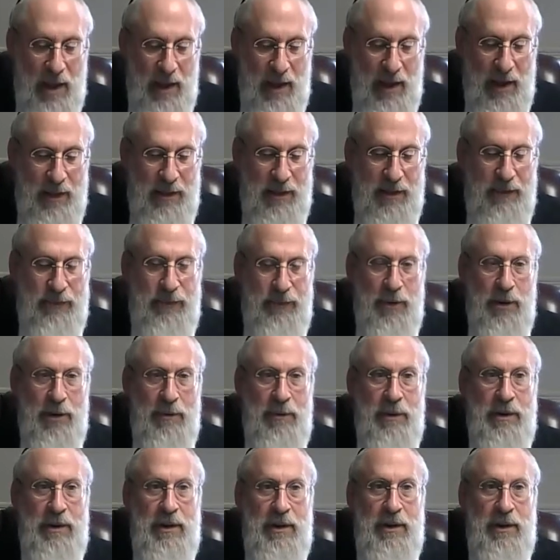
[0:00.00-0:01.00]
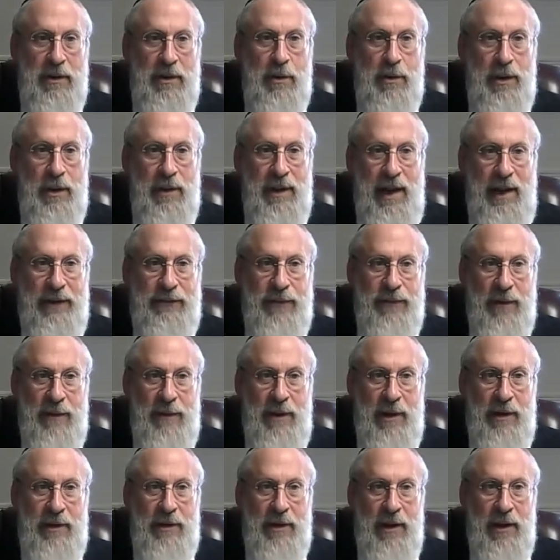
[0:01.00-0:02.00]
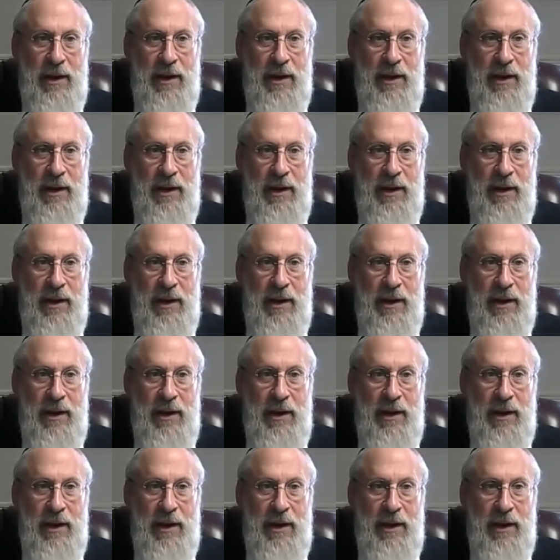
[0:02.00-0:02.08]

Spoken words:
and therefore, when the goy lights from it,